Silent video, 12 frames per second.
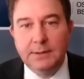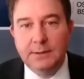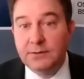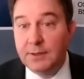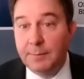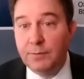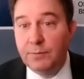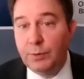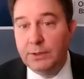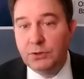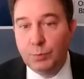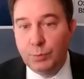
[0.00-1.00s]
some of
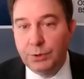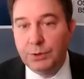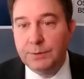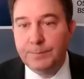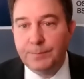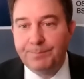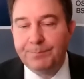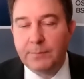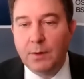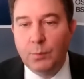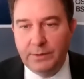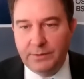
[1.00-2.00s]
which were:
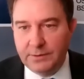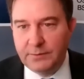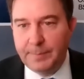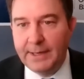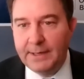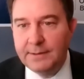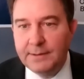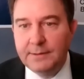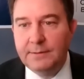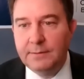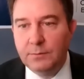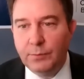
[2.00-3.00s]
we suspended